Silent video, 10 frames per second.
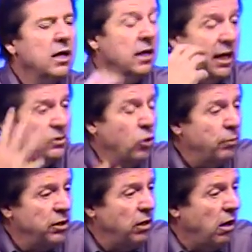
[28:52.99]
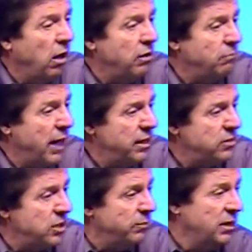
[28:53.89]
God's opening your heart and mind to
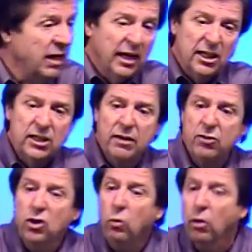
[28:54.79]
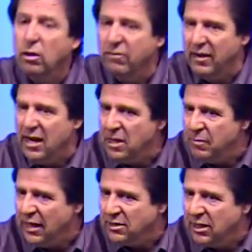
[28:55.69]
something. He's giving you a word of faith
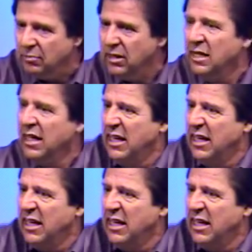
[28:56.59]
about something.